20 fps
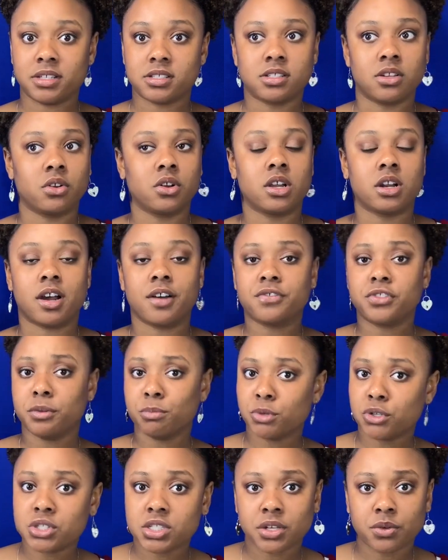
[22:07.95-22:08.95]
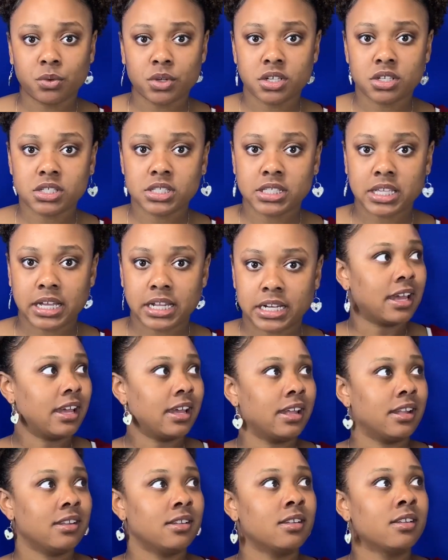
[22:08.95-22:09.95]
So cut off the music when you study
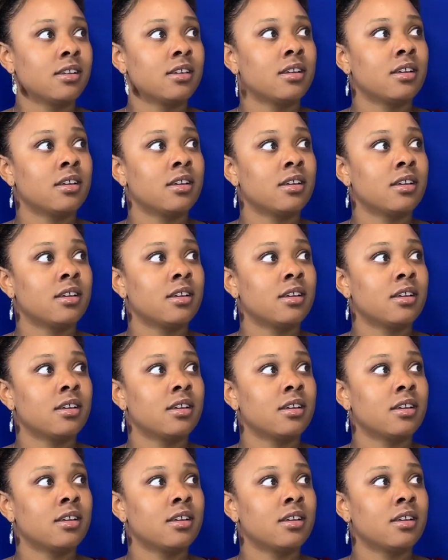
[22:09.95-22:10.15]
and